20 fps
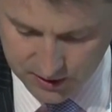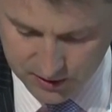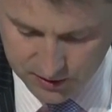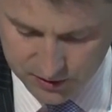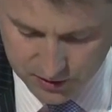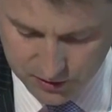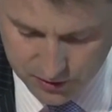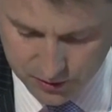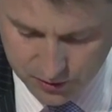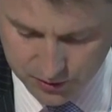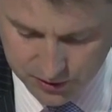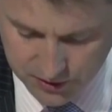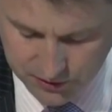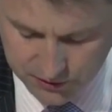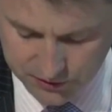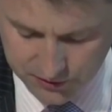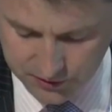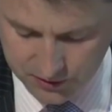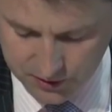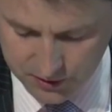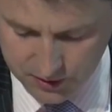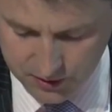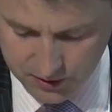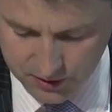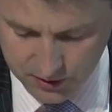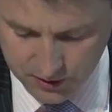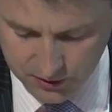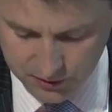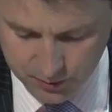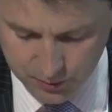out on your own
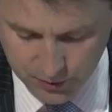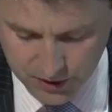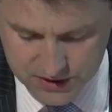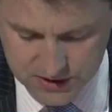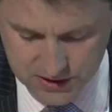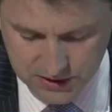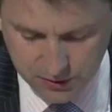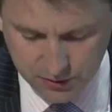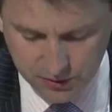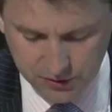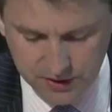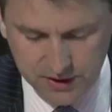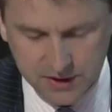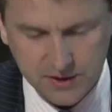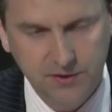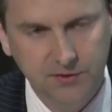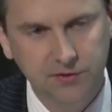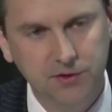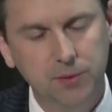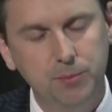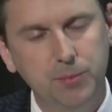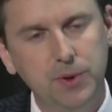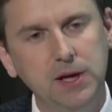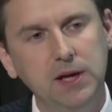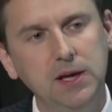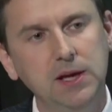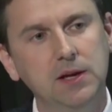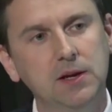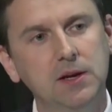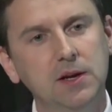is much lower than it used to
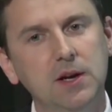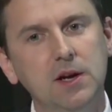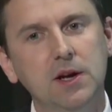be.